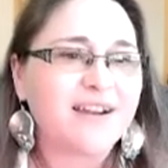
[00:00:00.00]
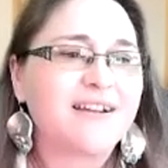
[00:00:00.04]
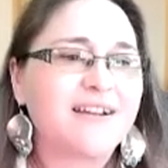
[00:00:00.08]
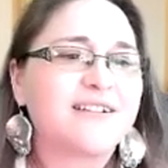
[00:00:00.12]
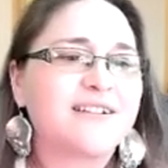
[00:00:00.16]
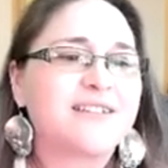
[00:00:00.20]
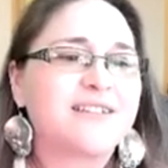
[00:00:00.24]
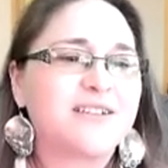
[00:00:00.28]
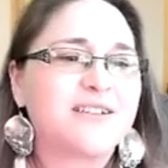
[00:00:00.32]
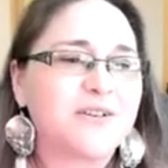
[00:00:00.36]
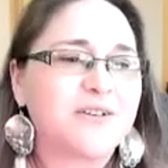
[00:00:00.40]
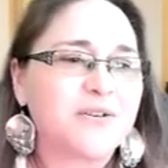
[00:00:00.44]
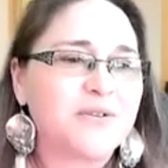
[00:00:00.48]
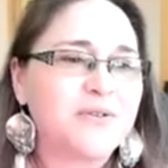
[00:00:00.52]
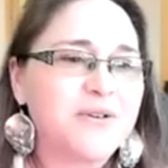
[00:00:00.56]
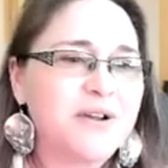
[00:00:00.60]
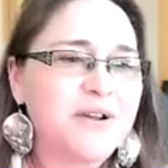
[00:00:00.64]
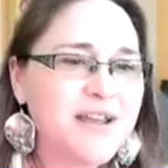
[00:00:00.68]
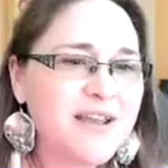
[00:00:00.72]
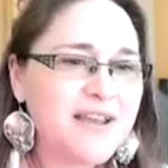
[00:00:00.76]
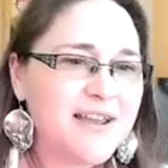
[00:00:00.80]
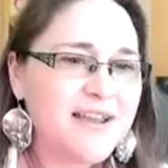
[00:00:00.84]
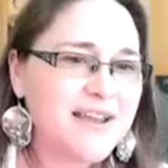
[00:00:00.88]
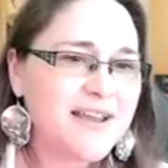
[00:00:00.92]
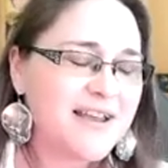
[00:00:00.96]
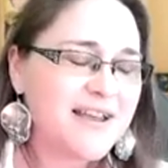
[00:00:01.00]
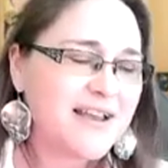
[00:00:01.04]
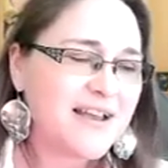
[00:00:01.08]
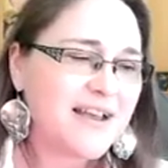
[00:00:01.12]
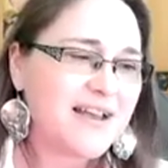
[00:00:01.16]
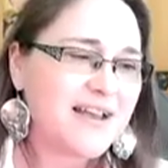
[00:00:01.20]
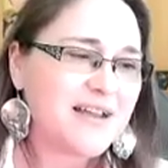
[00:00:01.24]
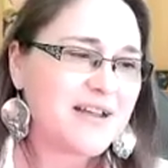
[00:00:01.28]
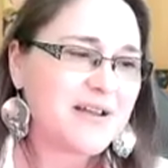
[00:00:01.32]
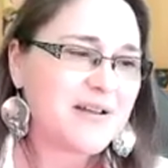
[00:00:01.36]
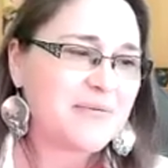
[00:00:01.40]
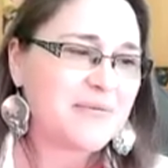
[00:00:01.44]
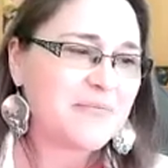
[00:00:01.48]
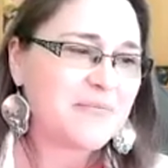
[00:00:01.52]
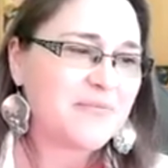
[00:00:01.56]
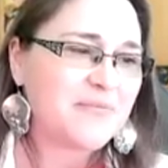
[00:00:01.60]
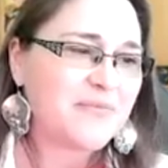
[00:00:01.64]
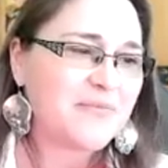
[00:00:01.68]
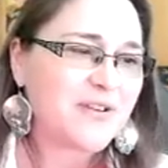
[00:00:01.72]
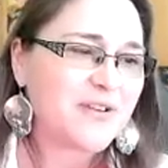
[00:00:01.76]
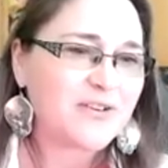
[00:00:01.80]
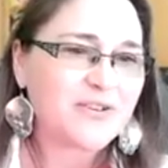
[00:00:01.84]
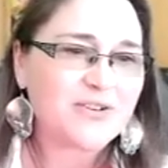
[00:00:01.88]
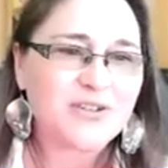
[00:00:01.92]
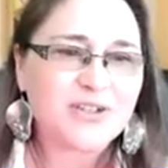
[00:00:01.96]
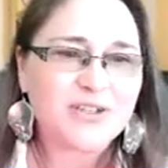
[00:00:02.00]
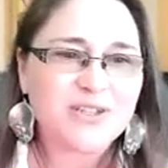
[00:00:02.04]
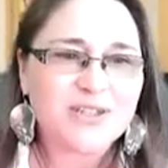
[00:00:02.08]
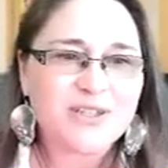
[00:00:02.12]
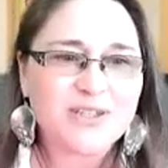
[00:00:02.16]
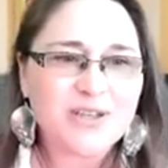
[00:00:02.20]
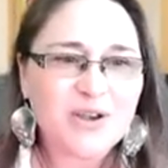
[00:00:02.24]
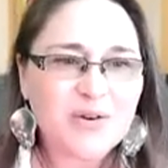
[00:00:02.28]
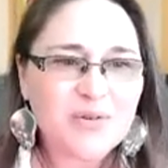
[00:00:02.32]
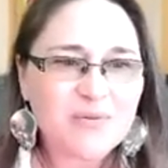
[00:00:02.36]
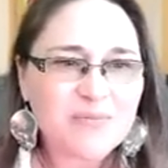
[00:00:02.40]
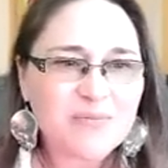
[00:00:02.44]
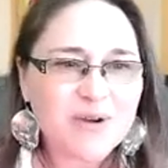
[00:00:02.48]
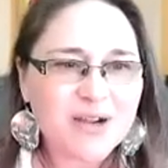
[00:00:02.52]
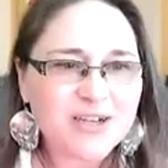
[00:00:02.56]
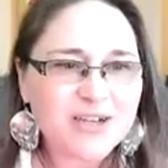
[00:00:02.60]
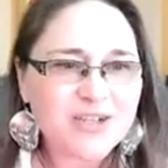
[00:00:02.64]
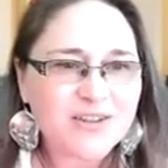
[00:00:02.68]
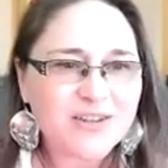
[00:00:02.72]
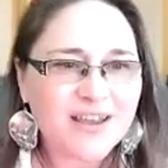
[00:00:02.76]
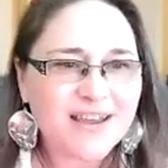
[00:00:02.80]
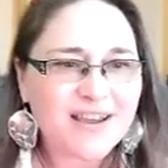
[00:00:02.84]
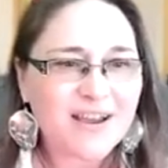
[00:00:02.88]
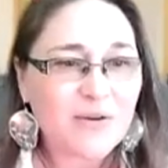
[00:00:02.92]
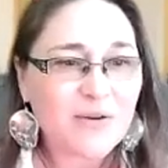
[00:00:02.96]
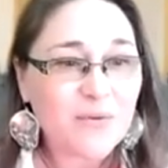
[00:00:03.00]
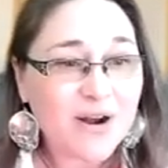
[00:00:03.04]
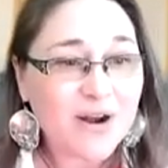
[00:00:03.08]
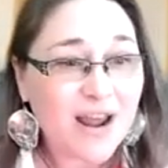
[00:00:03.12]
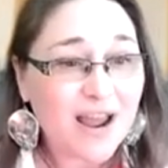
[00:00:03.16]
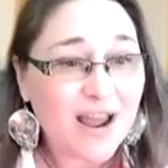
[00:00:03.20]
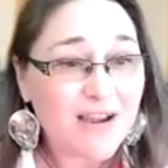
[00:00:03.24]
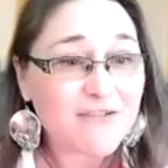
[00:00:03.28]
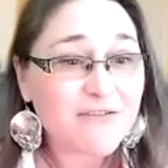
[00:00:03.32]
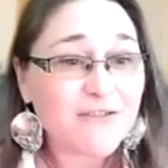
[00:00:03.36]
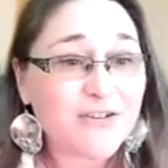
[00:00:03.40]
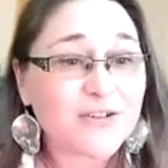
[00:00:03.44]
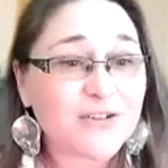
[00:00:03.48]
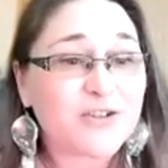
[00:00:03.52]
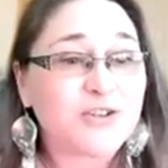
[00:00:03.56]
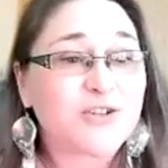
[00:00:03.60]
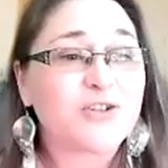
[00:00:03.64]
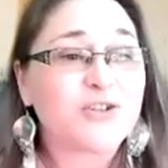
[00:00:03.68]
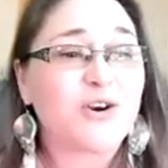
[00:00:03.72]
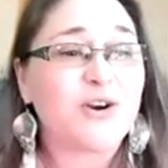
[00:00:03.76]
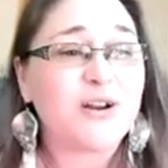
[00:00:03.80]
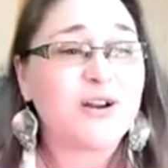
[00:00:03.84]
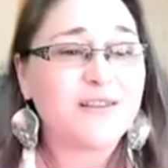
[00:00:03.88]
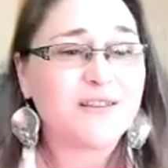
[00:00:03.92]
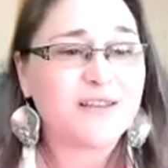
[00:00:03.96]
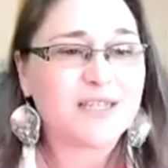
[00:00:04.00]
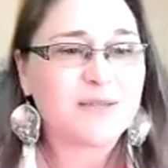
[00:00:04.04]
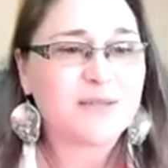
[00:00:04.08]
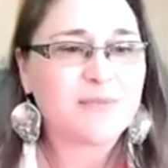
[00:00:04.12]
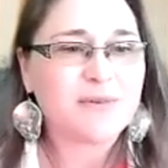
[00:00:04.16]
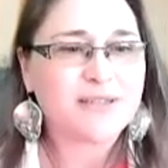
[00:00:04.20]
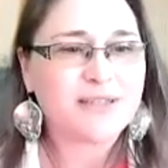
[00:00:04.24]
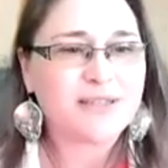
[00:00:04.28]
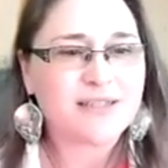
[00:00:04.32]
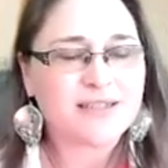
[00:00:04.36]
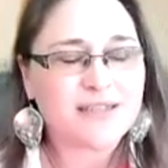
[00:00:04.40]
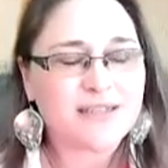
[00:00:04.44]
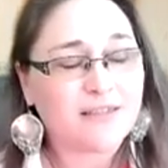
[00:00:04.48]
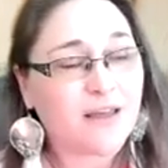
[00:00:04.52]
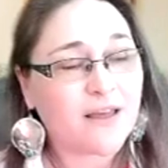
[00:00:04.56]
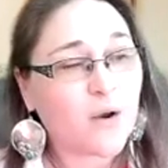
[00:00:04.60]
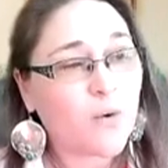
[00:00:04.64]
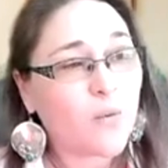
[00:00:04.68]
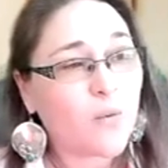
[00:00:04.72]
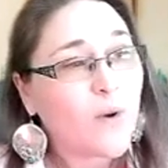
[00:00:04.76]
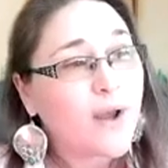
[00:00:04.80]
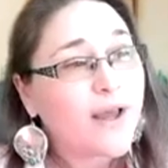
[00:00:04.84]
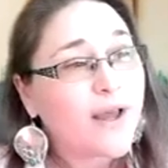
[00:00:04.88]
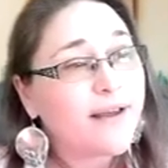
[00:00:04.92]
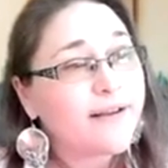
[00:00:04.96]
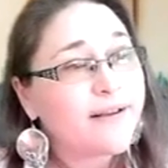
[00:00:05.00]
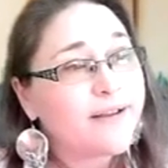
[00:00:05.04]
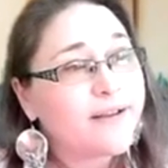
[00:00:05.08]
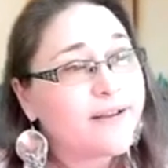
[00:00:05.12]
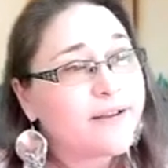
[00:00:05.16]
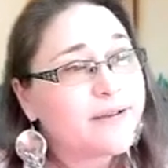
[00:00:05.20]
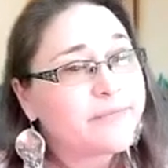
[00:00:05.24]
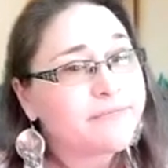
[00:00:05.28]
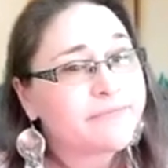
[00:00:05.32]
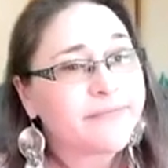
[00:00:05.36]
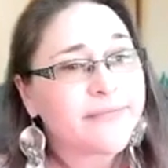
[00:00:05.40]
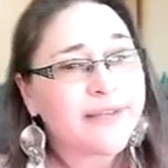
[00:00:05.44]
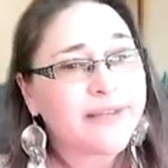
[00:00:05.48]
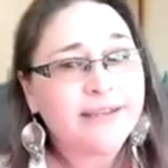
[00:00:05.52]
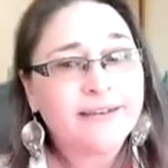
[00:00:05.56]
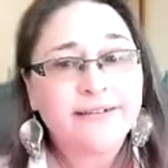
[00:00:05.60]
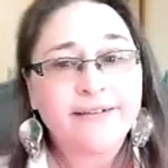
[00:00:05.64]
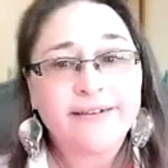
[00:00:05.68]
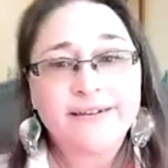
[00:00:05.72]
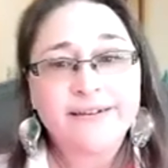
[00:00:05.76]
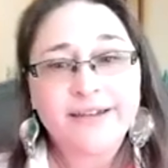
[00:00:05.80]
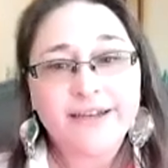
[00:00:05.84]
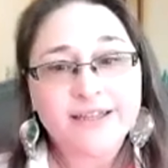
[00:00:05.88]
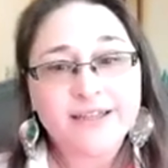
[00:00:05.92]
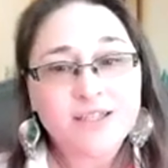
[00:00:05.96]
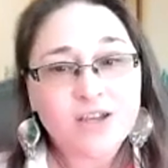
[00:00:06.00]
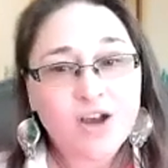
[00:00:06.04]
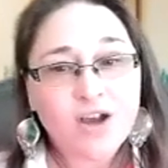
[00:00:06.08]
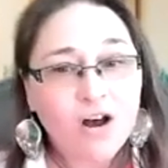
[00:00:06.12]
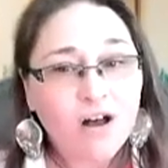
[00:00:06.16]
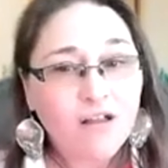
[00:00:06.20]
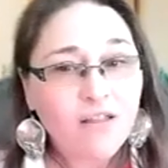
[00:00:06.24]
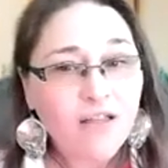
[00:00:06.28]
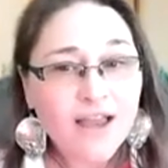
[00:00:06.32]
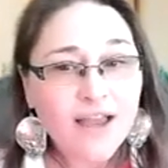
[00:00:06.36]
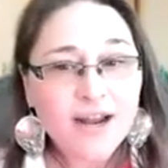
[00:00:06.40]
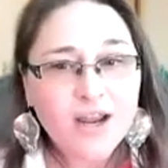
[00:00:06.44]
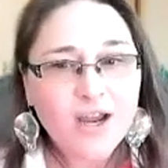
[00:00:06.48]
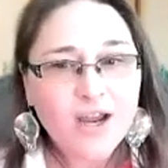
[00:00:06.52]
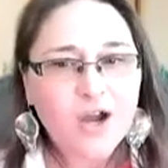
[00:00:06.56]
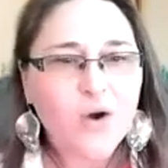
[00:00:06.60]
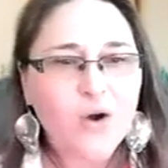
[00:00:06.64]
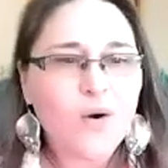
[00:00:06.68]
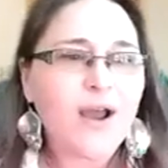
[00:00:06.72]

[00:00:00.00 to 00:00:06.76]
And so there's just so much that when I first started this business, I thought, well, it's all I know.